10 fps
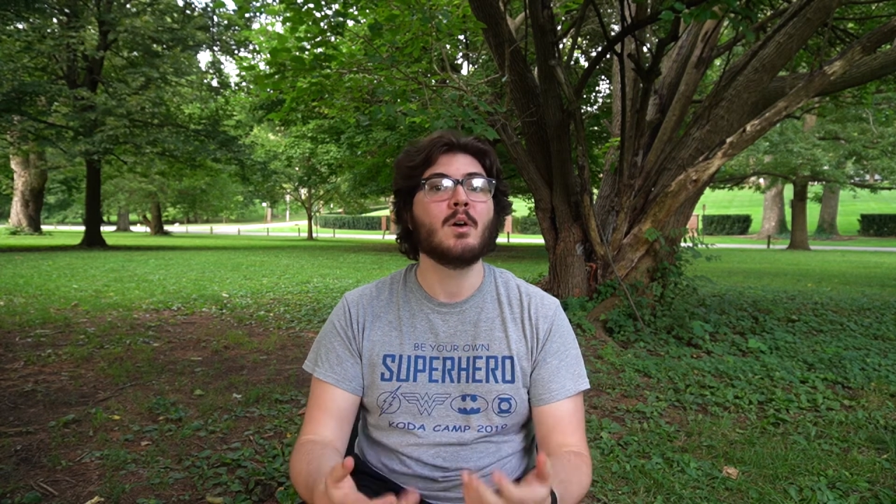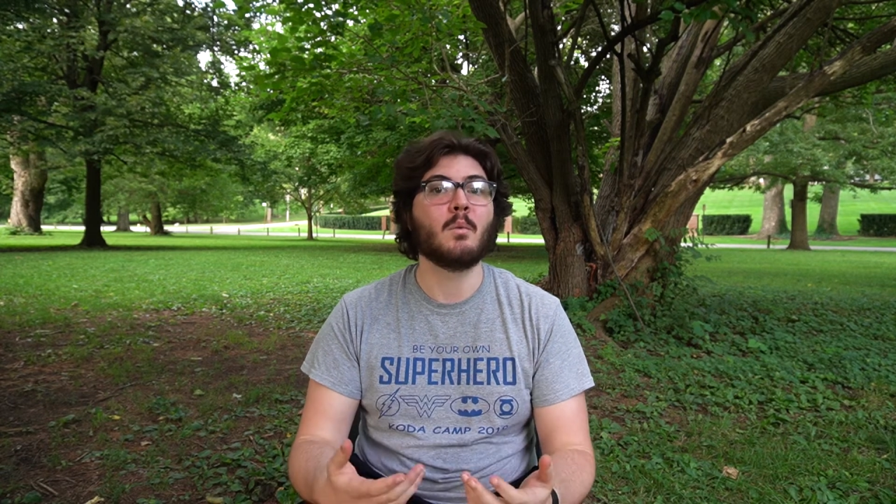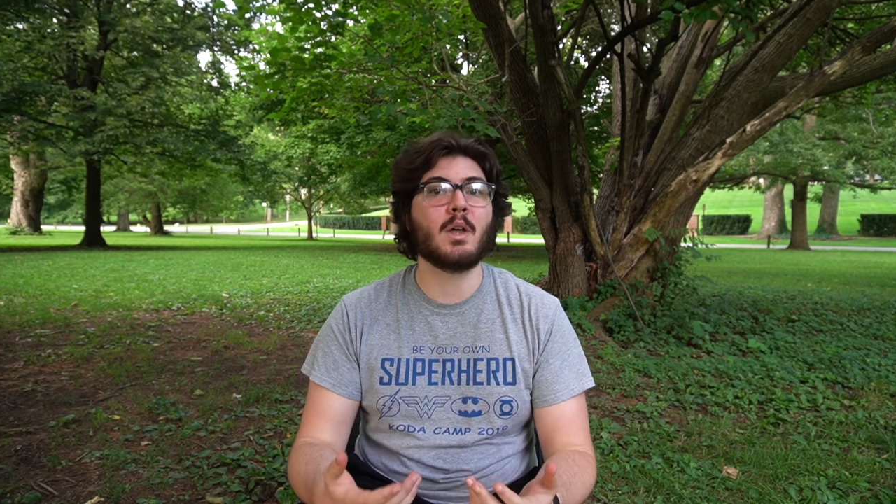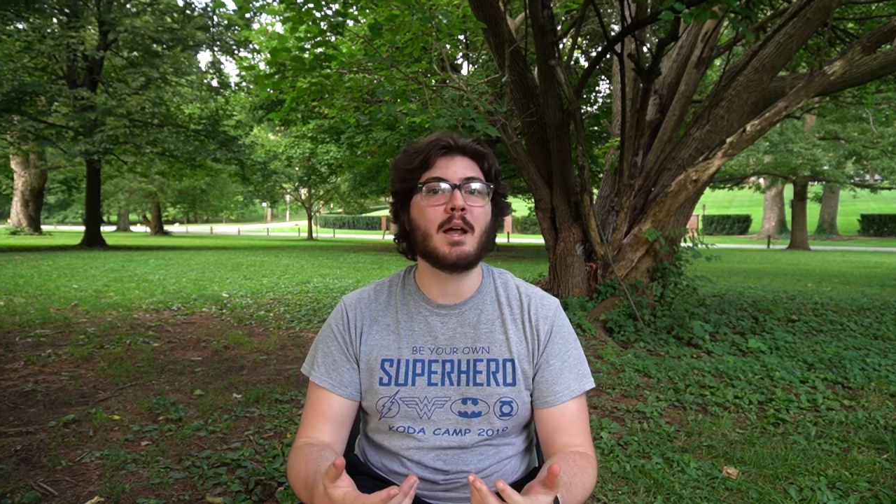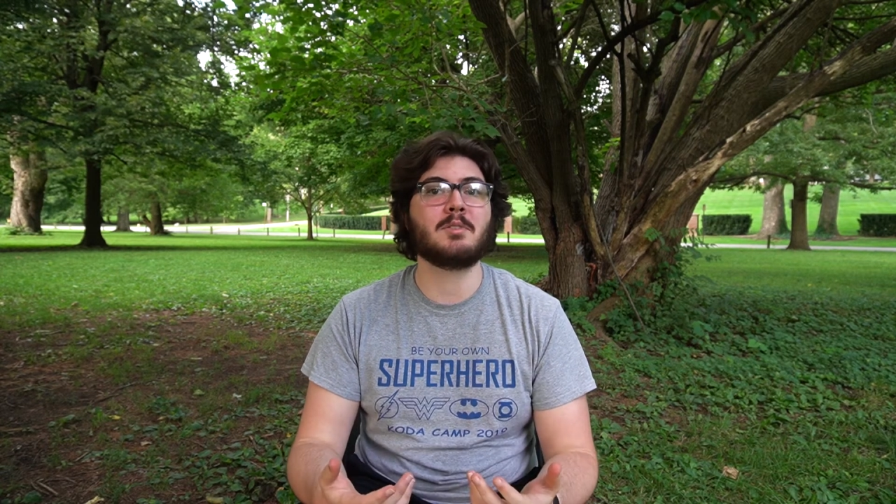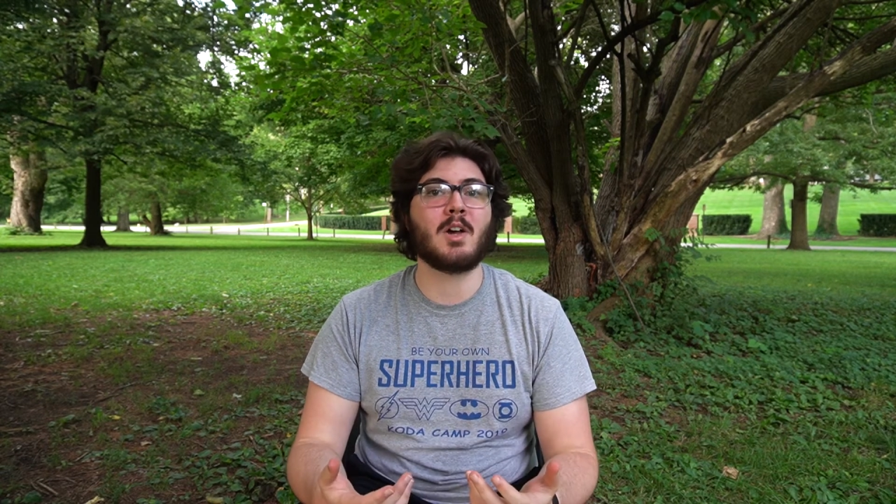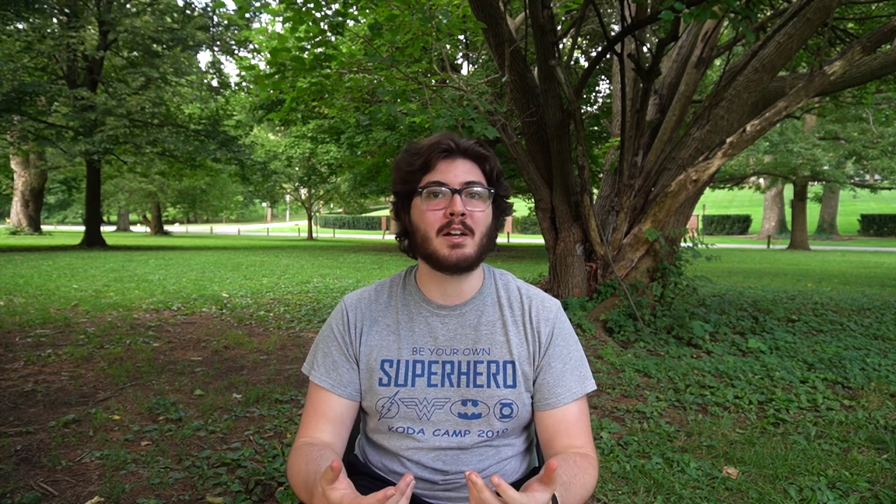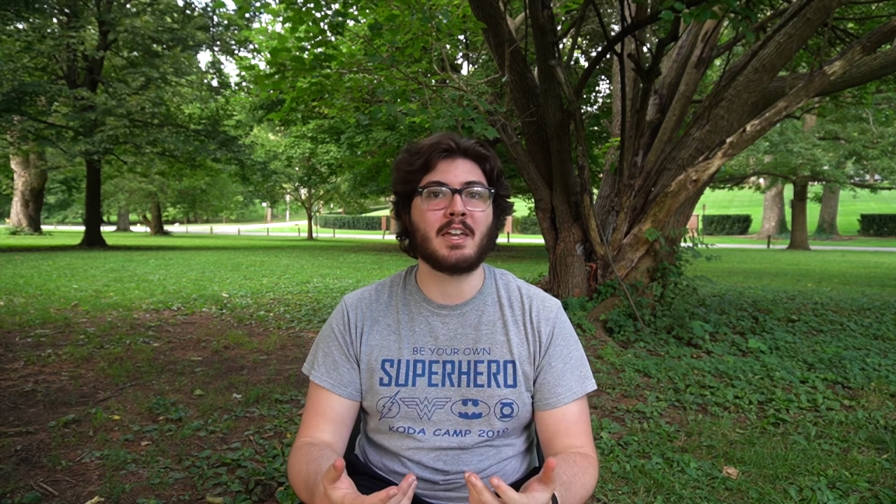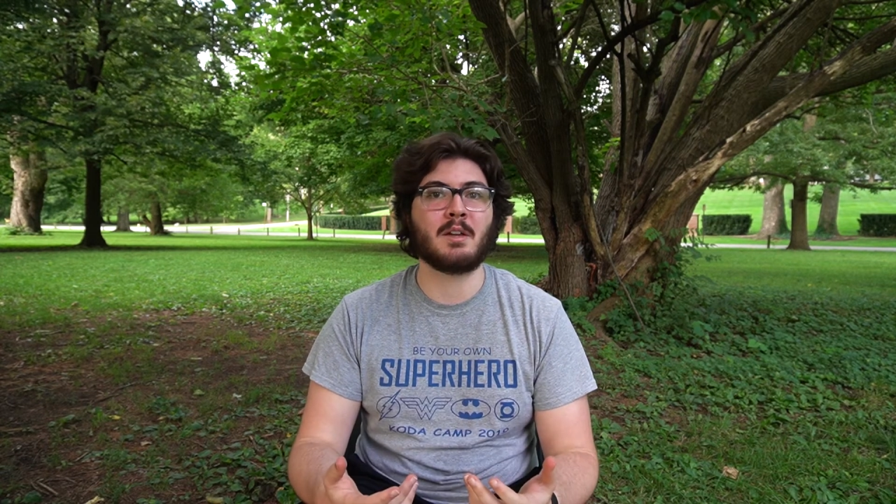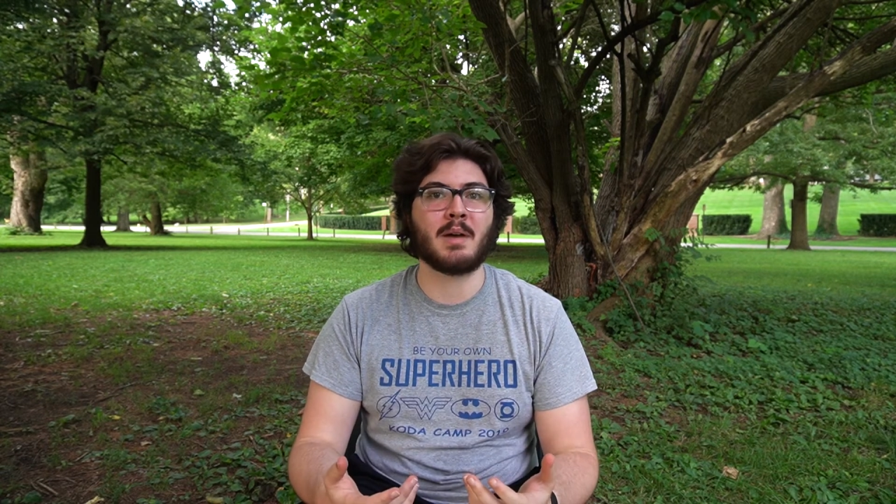What I'm
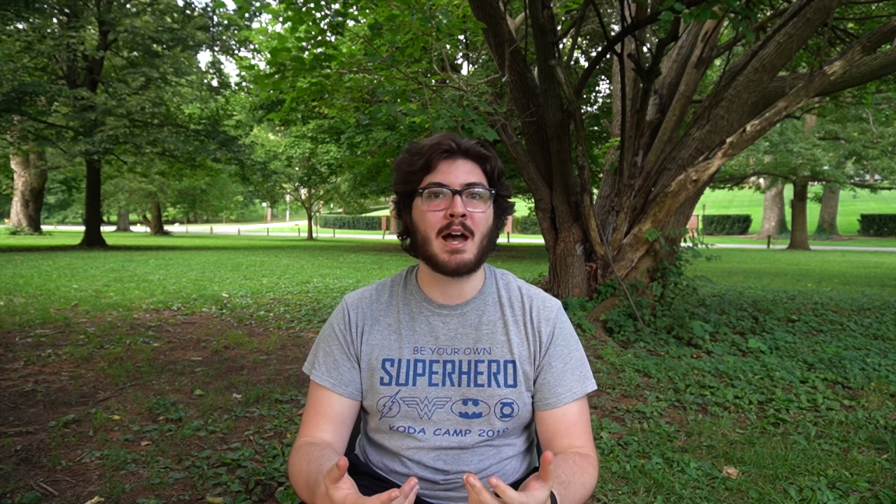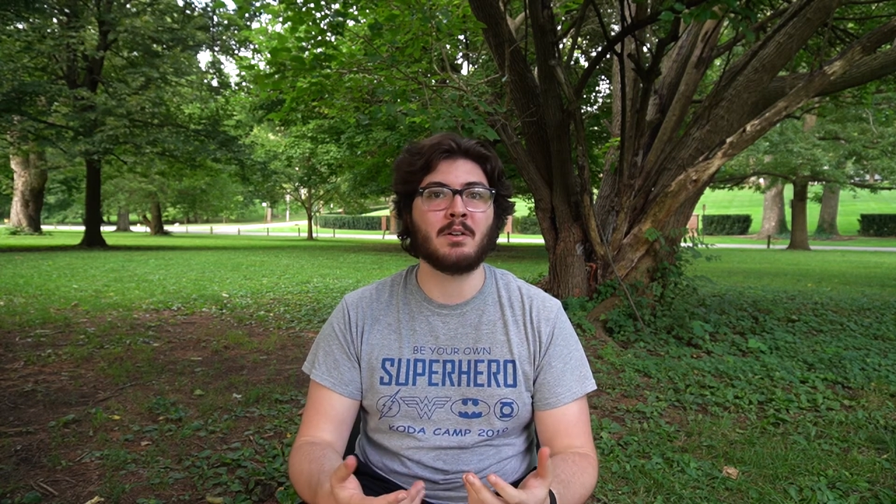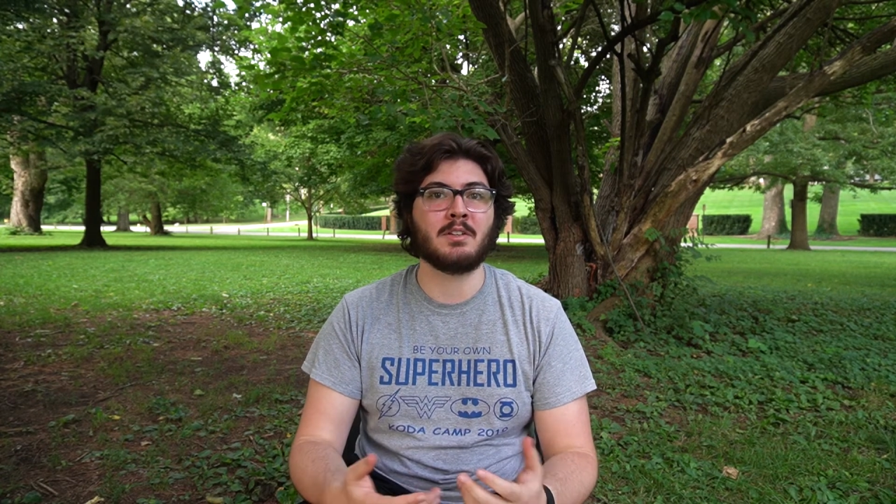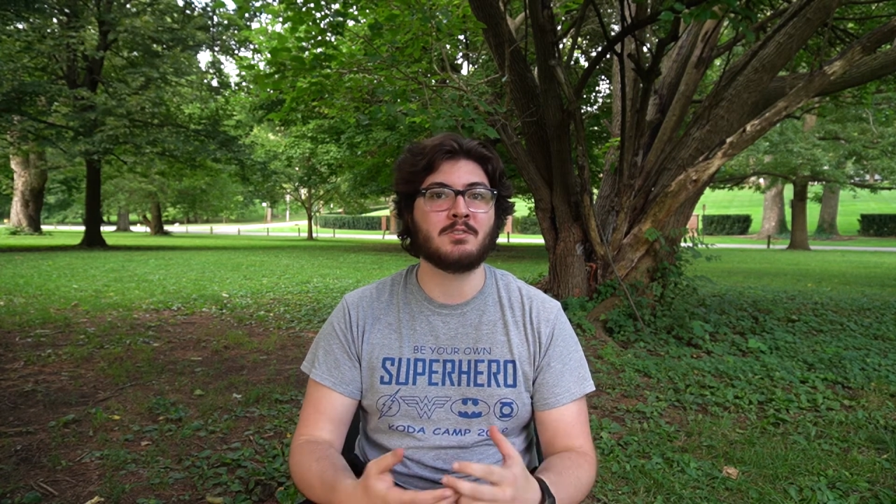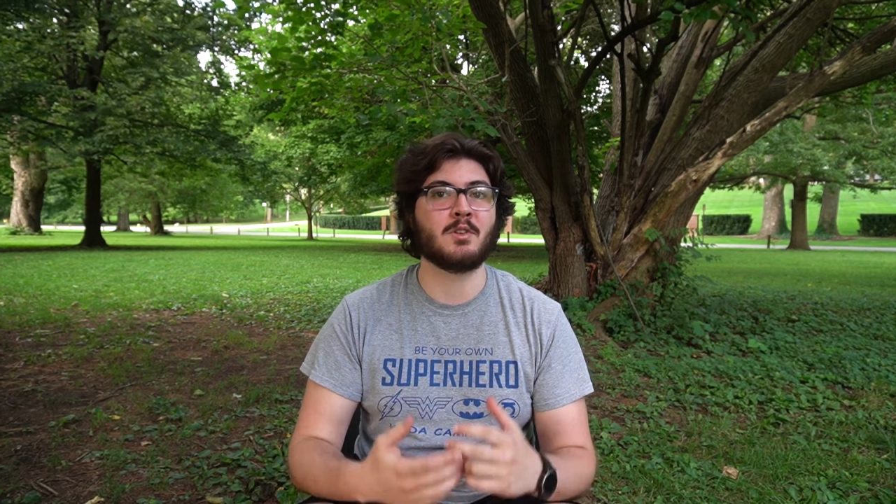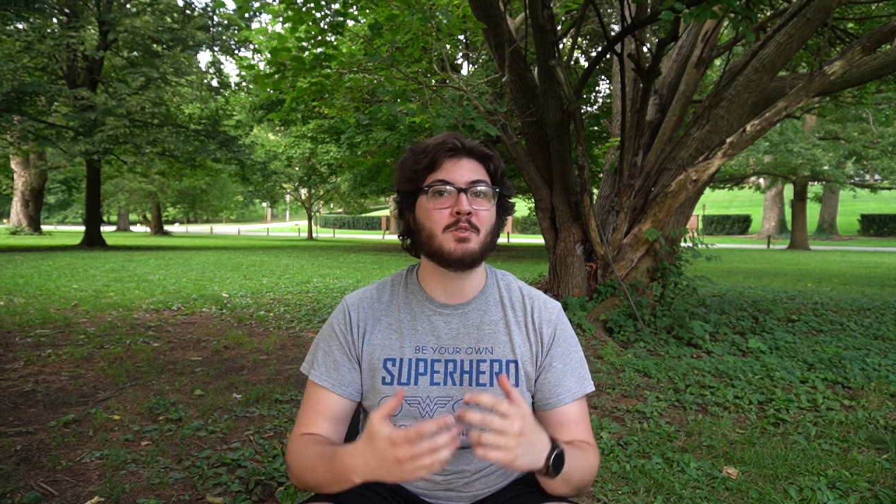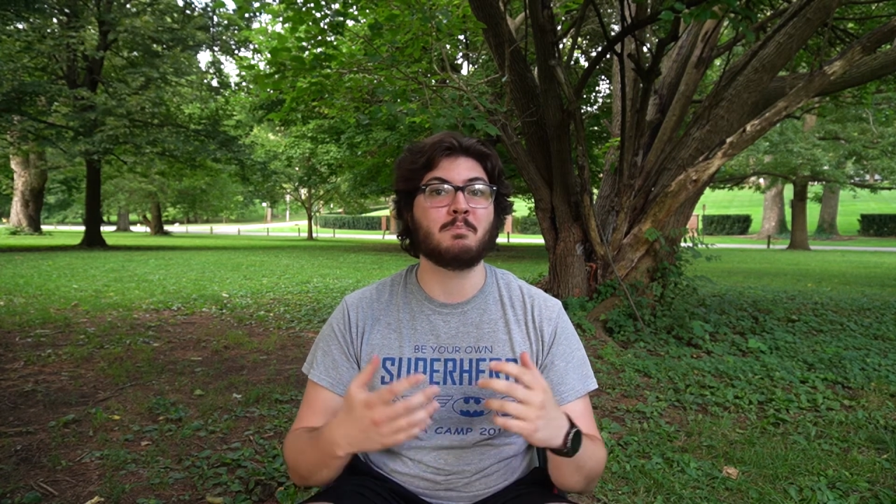talking about is those